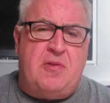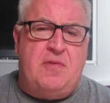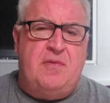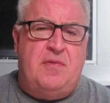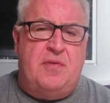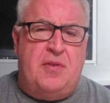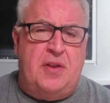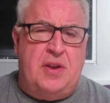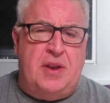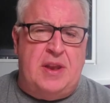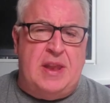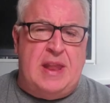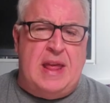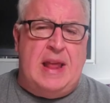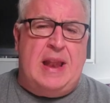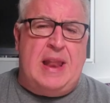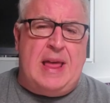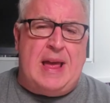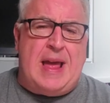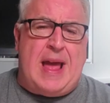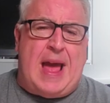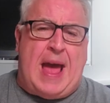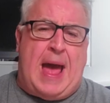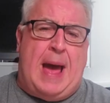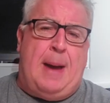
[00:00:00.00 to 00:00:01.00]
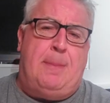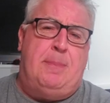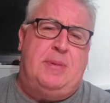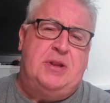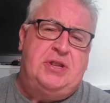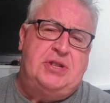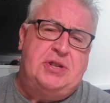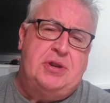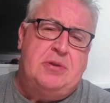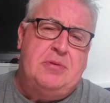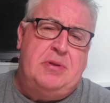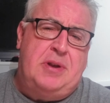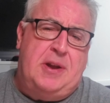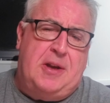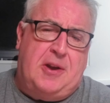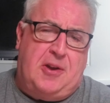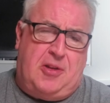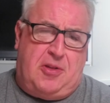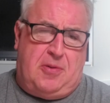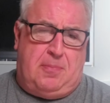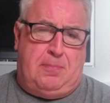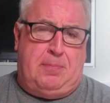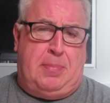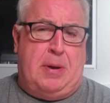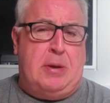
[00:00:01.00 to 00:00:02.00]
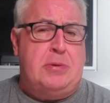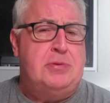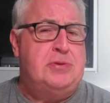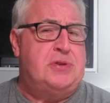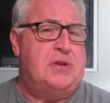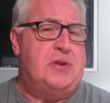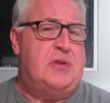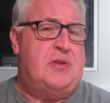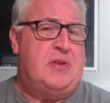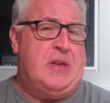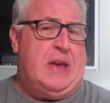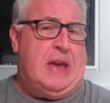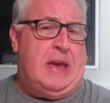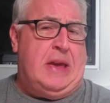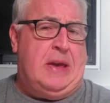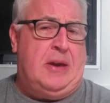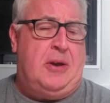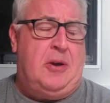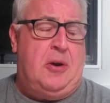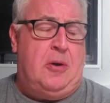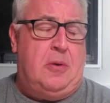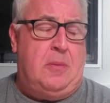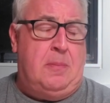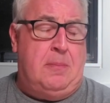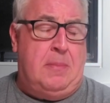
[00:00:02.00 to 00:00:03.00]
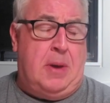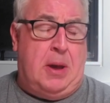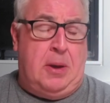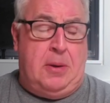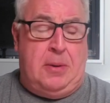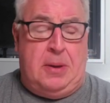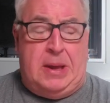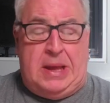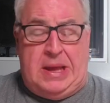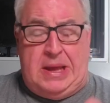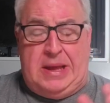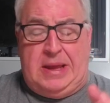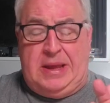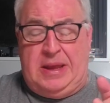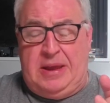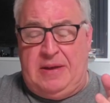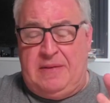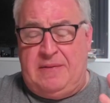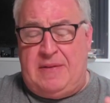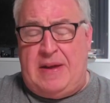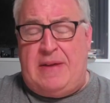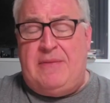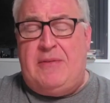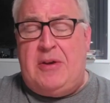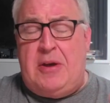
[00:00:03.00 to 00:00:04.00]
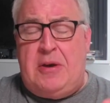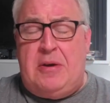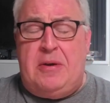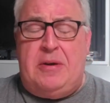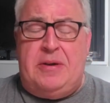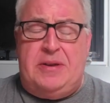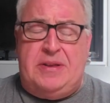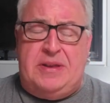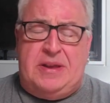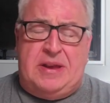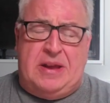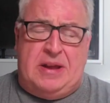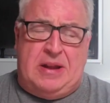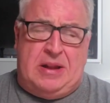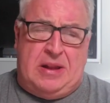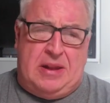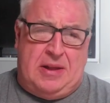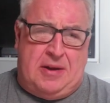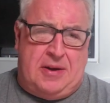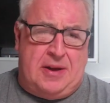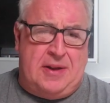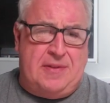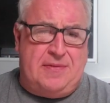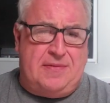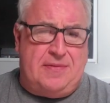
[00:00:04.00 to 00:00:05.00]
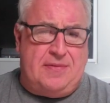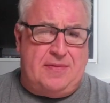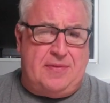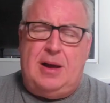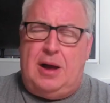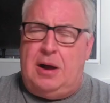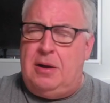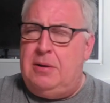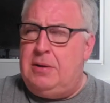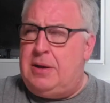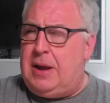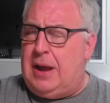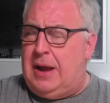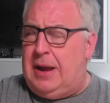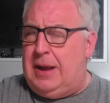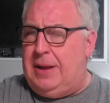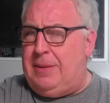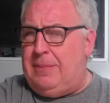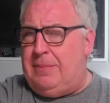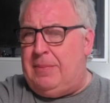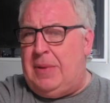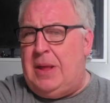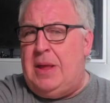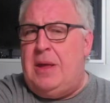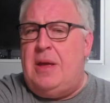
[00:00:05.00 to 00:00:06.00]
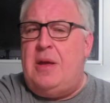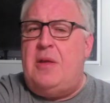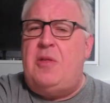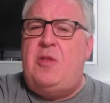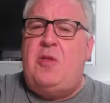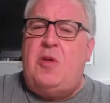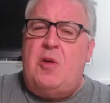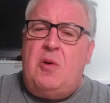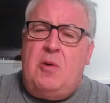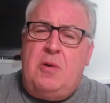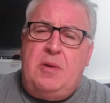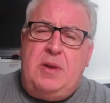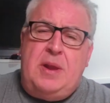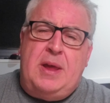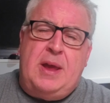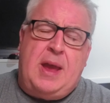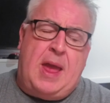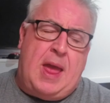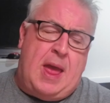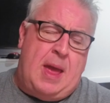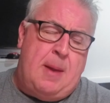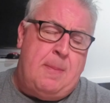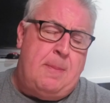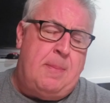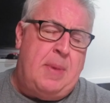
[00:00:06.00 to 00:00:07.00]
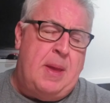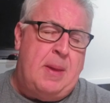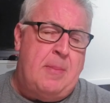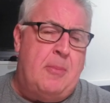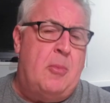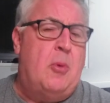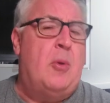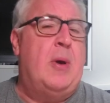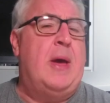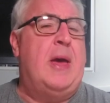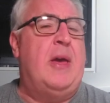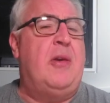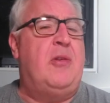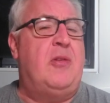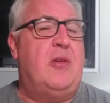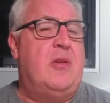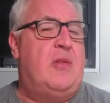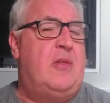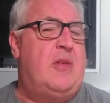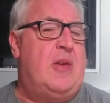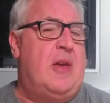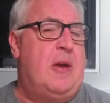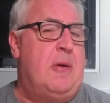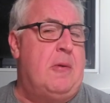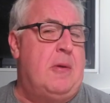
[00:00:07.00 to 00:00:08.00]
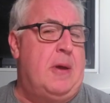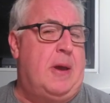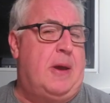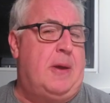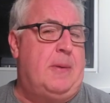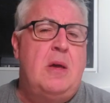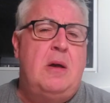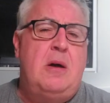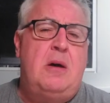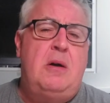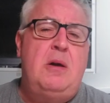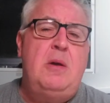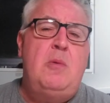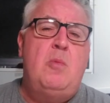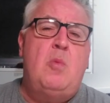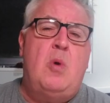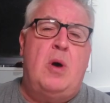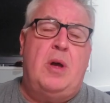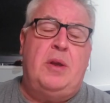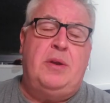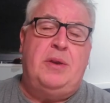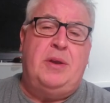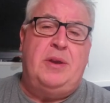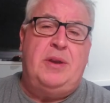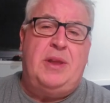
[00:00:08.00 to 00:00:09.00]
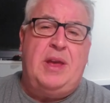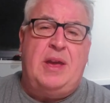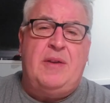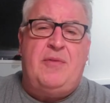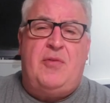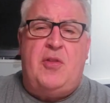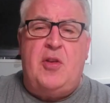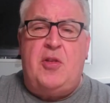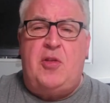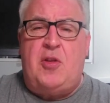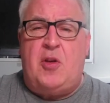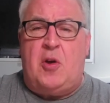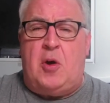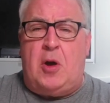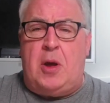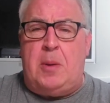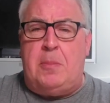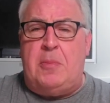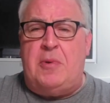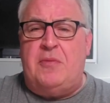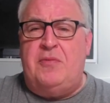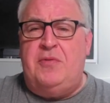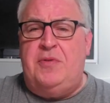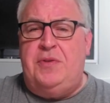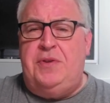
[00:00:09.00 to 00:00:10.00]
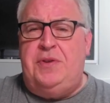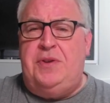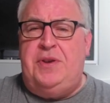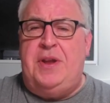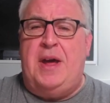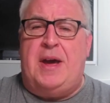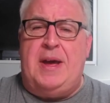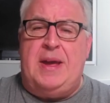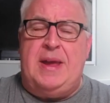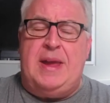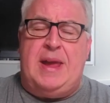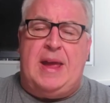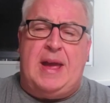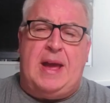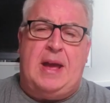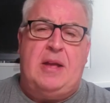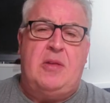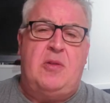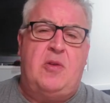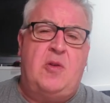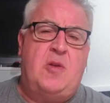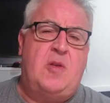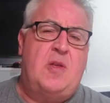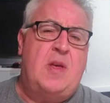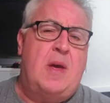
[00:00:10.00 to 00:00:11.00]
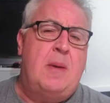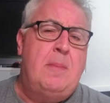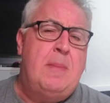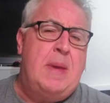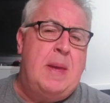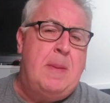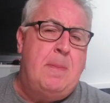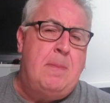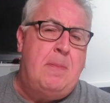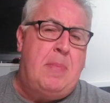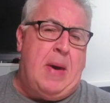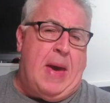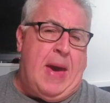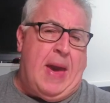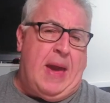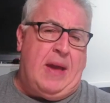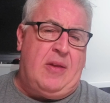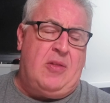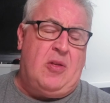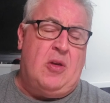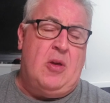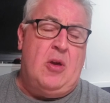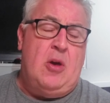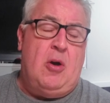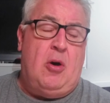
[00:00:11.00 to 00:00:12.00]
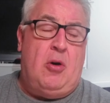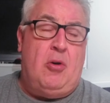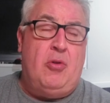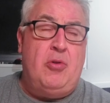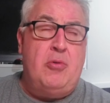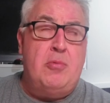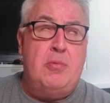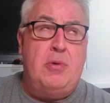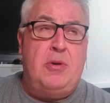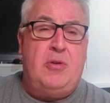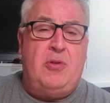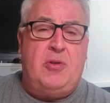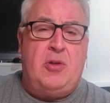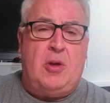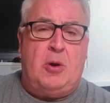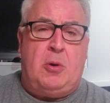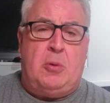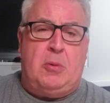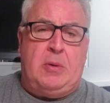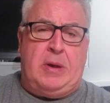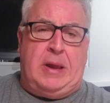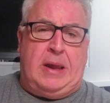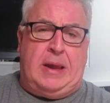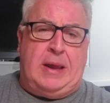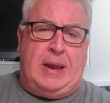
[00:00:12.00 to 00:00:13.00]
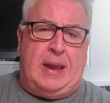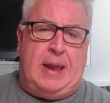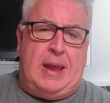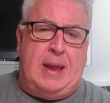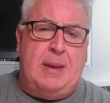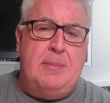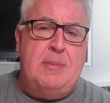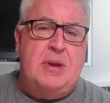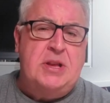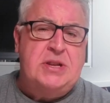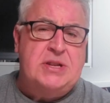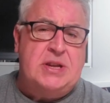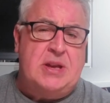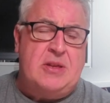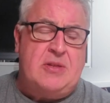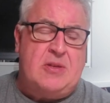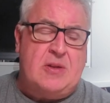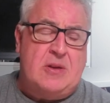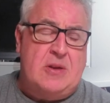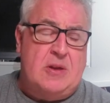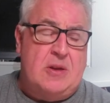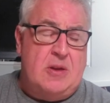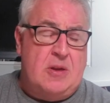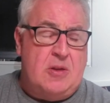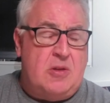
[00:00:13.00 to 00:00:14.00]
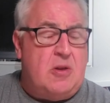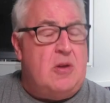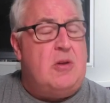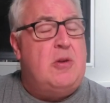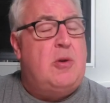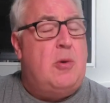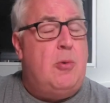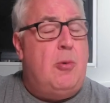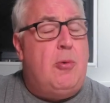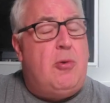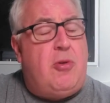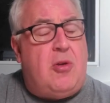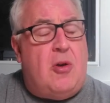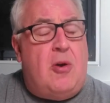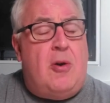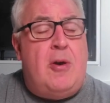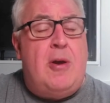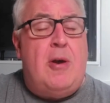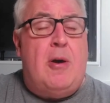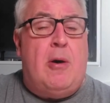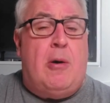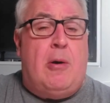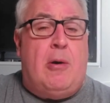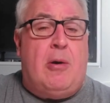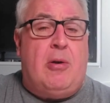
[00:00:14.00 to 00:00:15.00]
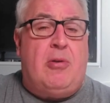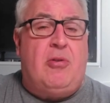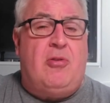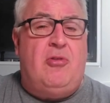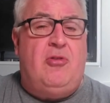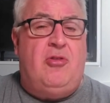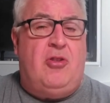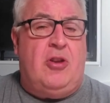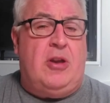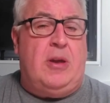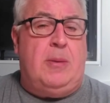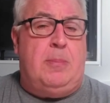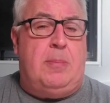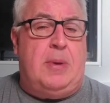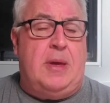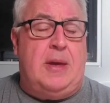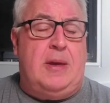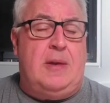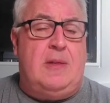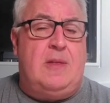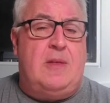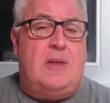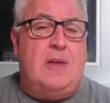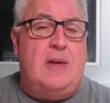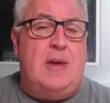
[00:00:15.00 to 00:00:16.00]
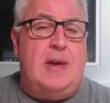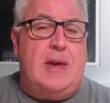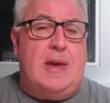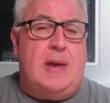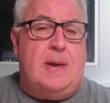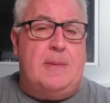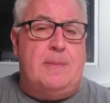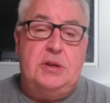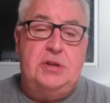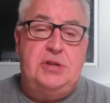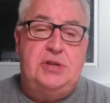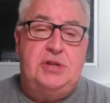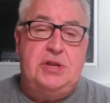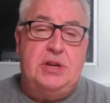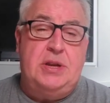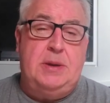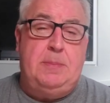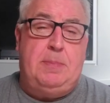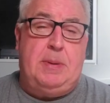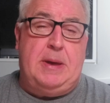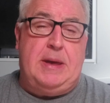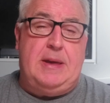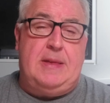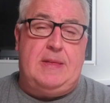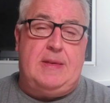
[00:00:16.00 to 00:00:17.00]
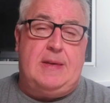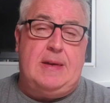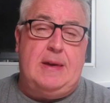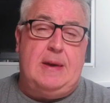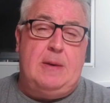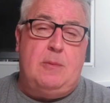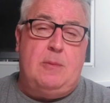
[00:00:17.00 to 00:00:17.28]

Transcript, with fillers: vanilla aperture and exposure setting combo you've ever heard in your life? Okay, time to get a bit more esoteric. I wondered if the time of day had some impact on the resulting images. So, of course, I asked GPT. GPT